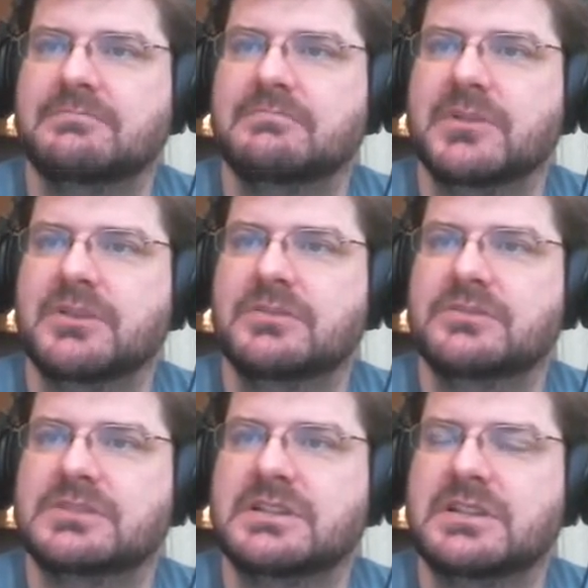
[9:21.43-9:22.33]

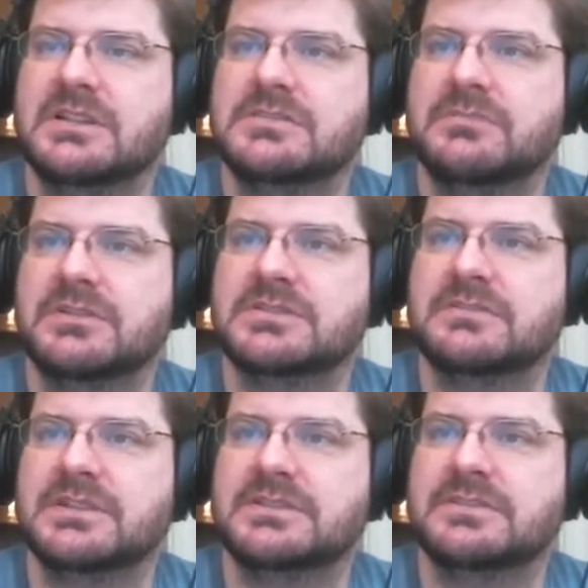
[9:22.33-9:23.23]
used the Dungeon bonus
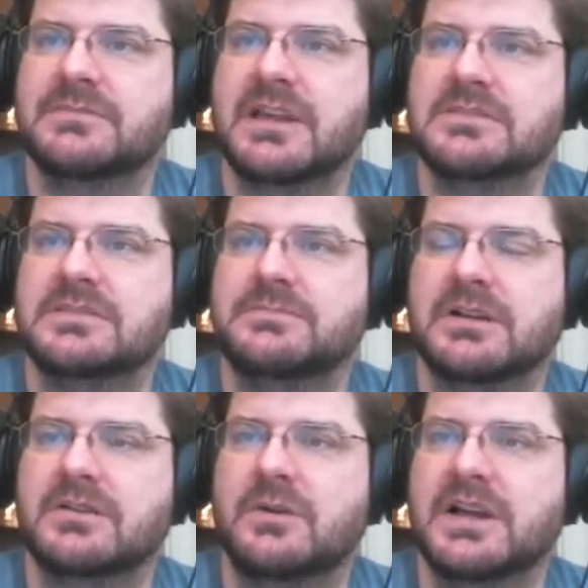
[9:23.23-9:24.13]
event to catch up
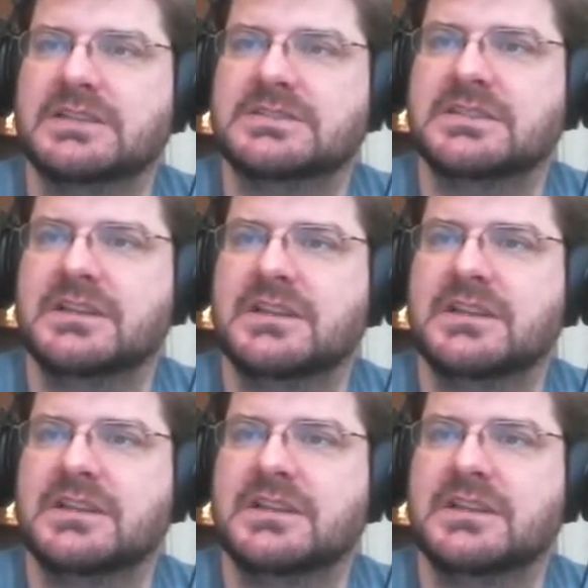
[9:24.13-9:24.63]
on quests